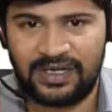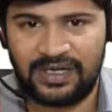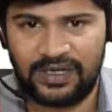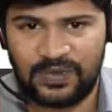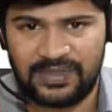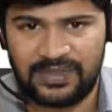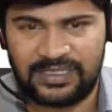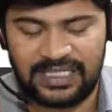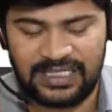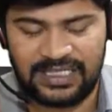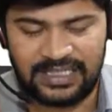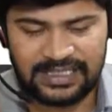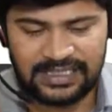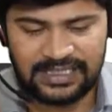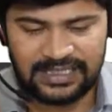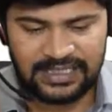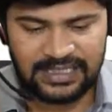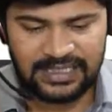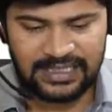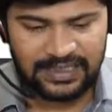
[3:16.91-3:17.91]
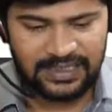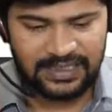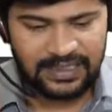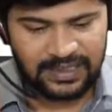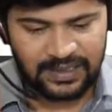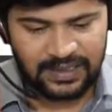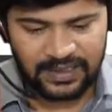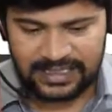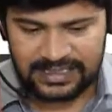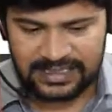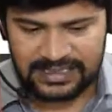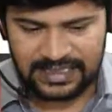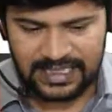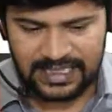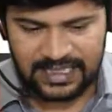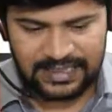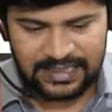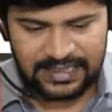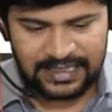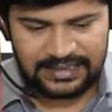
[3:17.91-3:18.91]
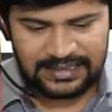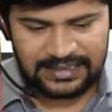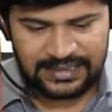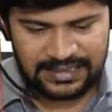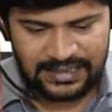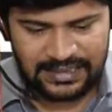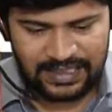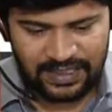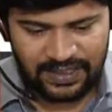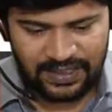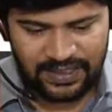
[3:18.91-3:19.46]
a node.js okay it's done and just click